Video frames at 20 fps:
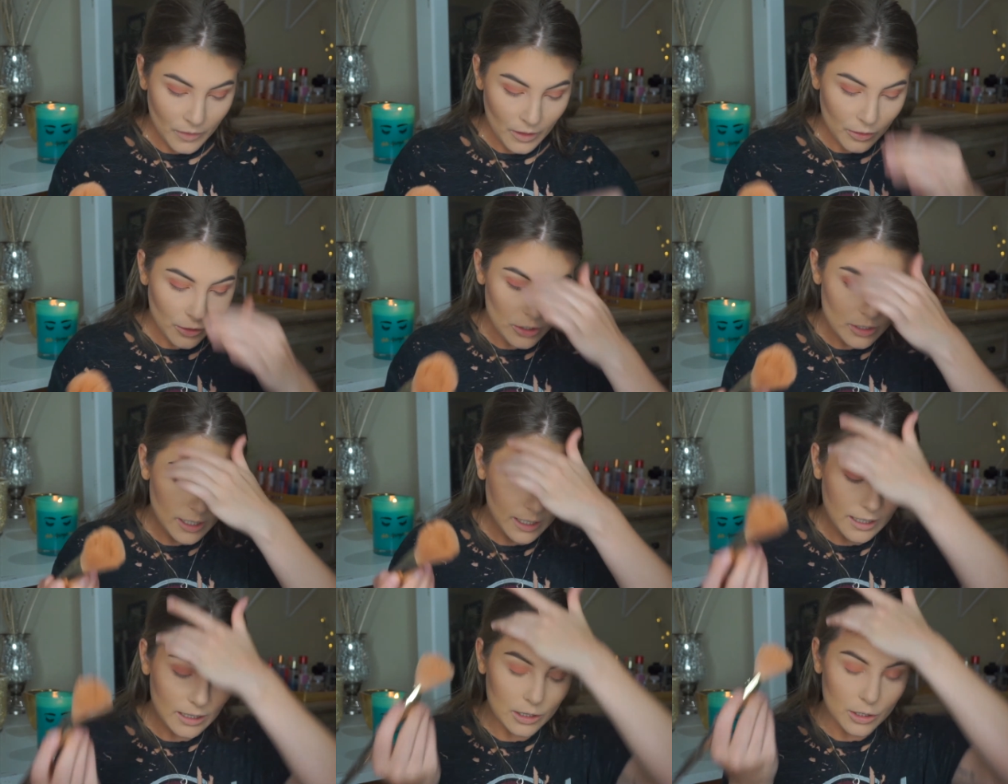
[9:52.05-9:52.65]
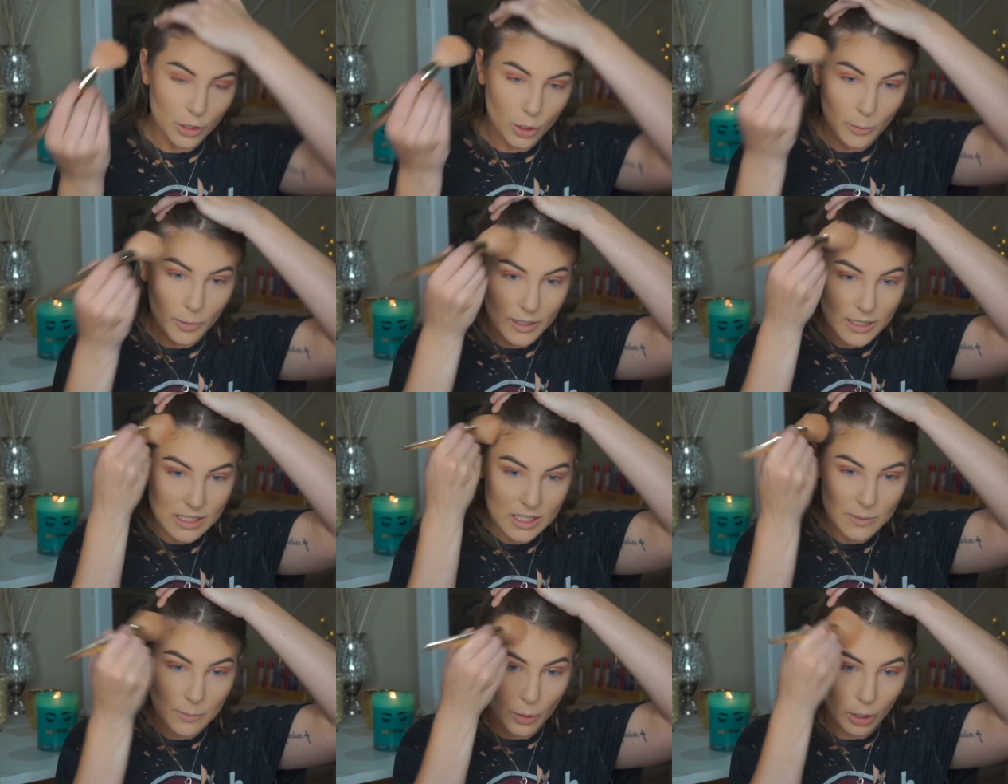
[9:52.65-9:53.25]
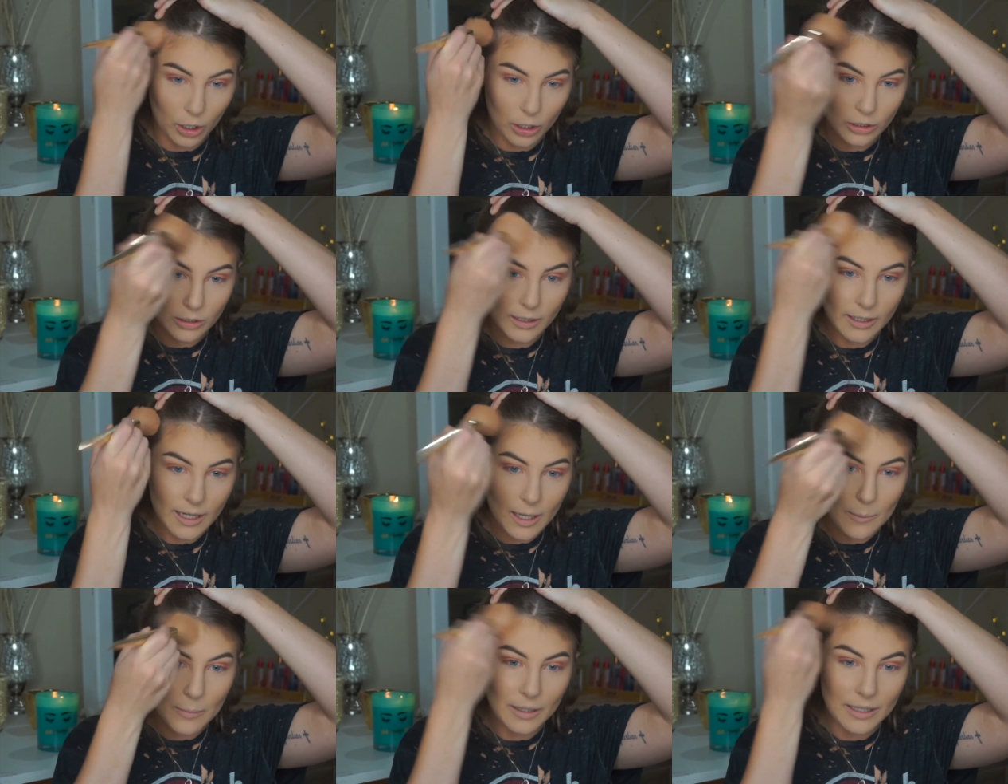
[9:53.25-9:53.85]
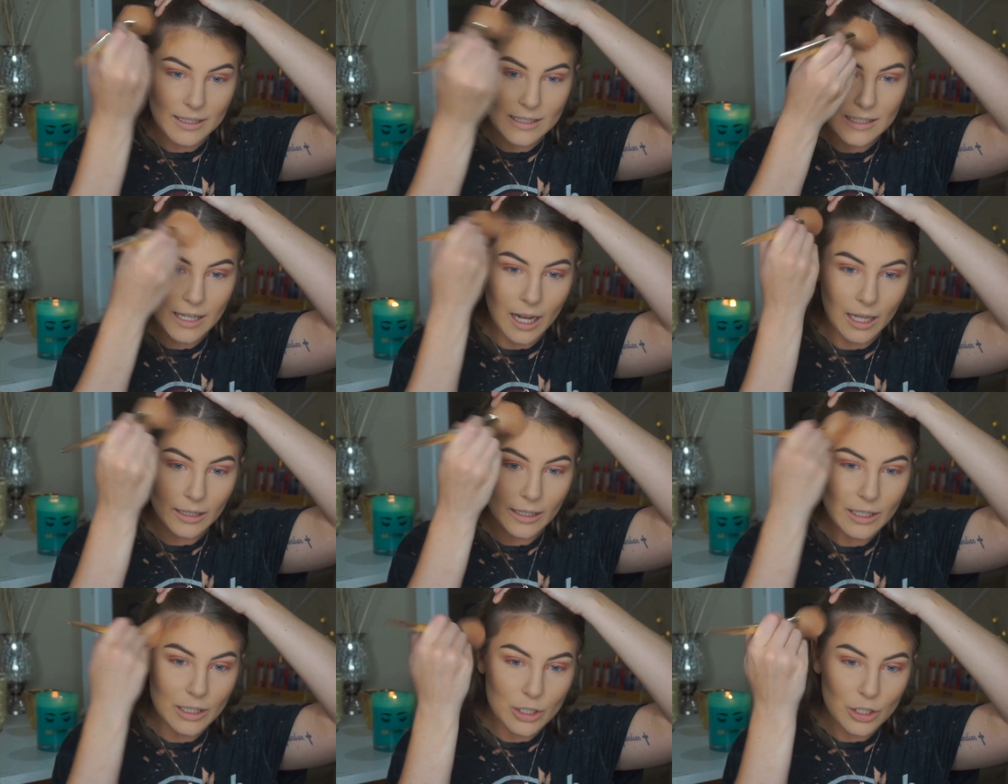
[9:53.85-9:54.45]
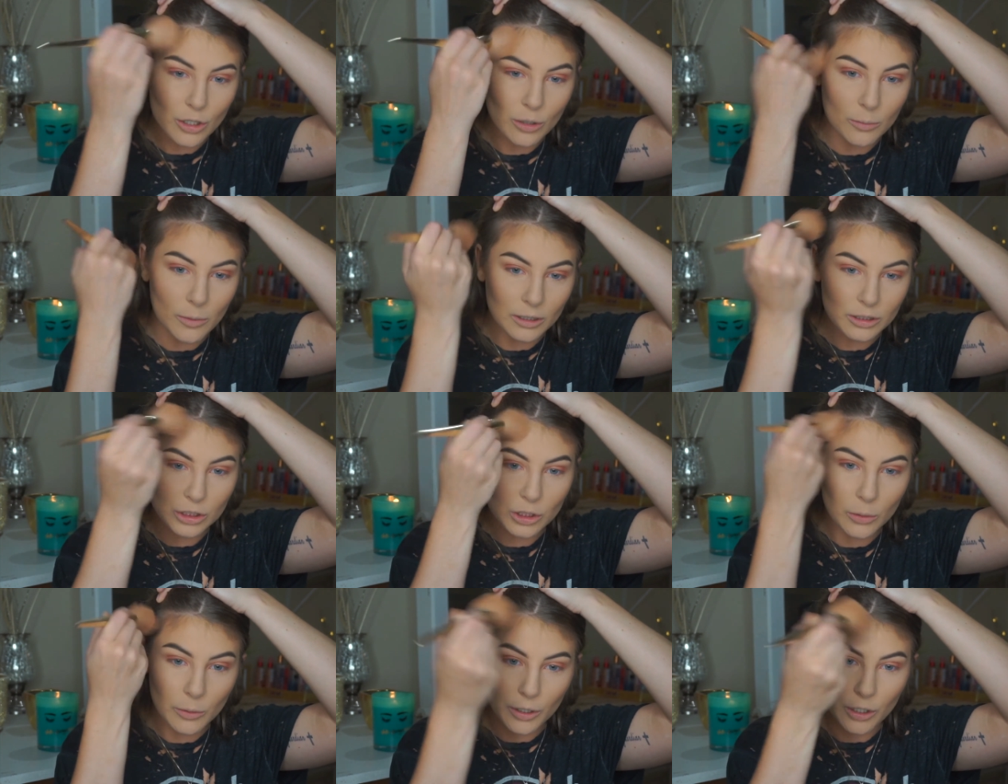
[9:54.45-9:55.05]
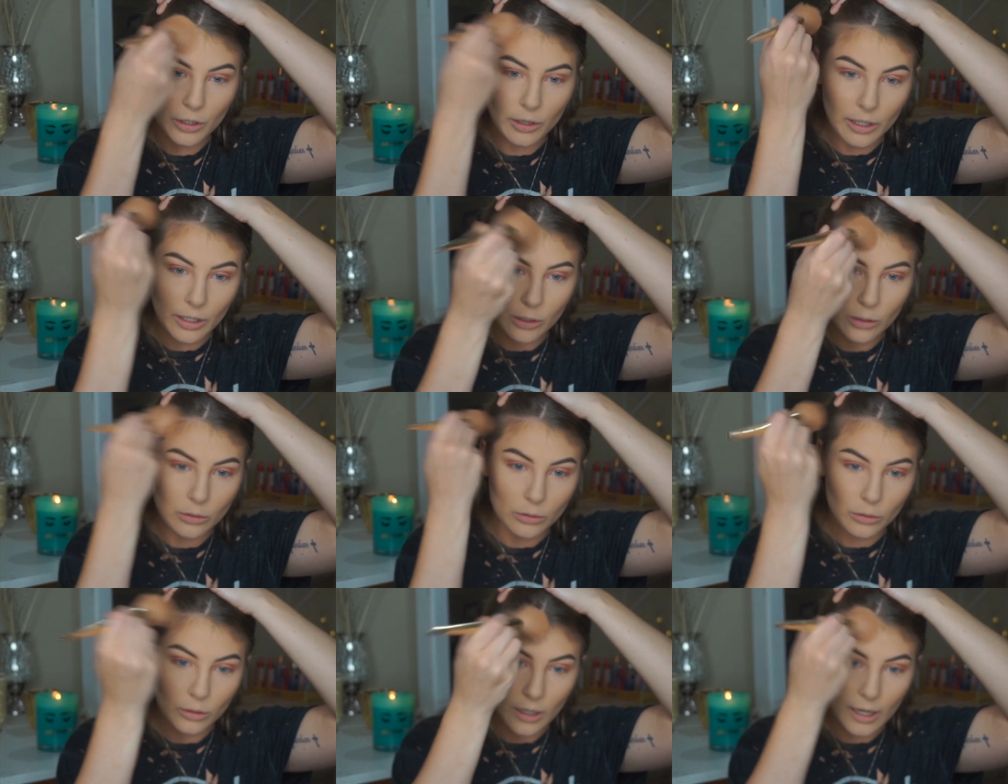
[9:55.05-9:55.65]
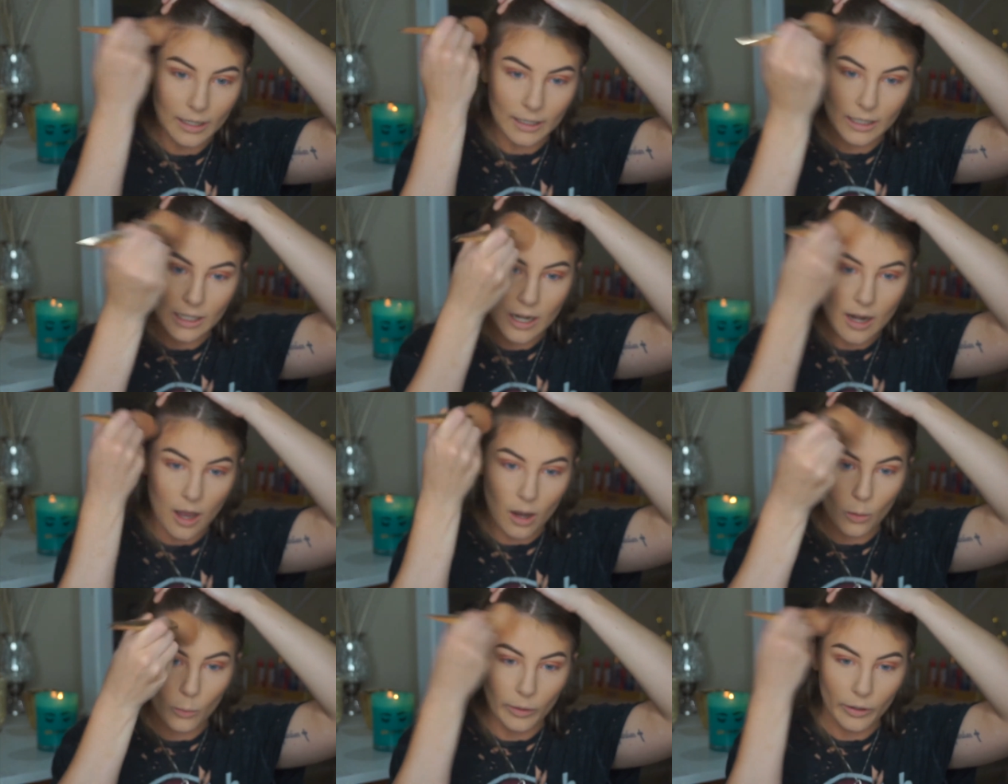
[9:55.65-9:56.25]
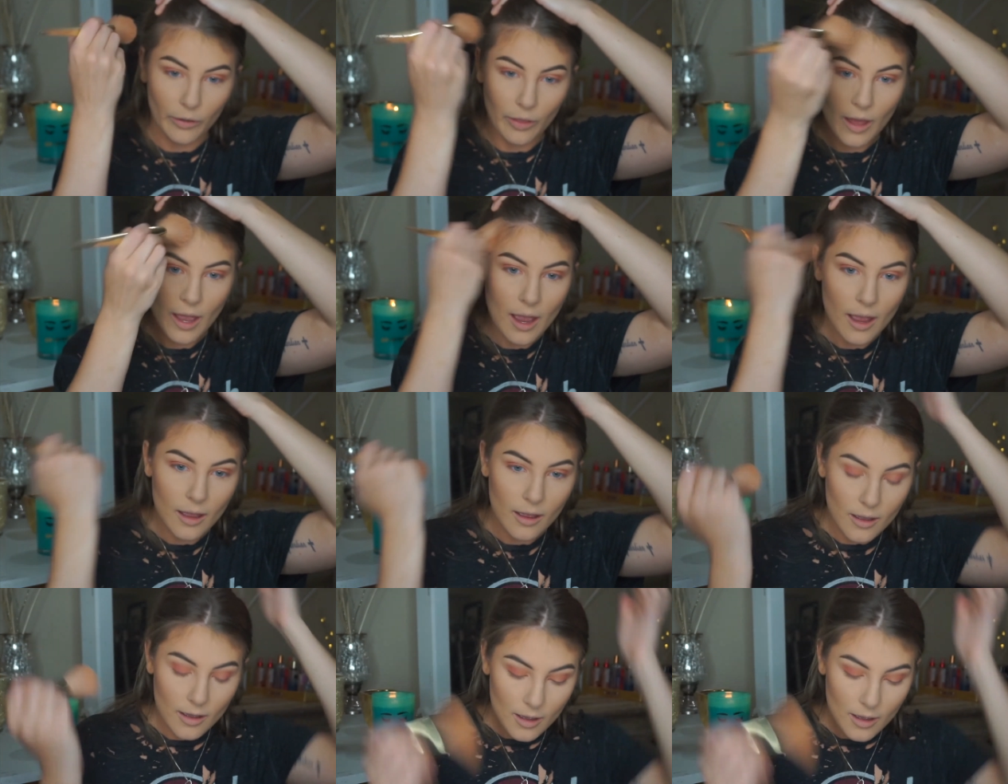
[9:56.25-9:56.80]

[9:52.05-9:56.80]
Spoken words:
There's like a little bit of sparkle in it, but it's not like too much to where you're like, ooh, I cannot wear that.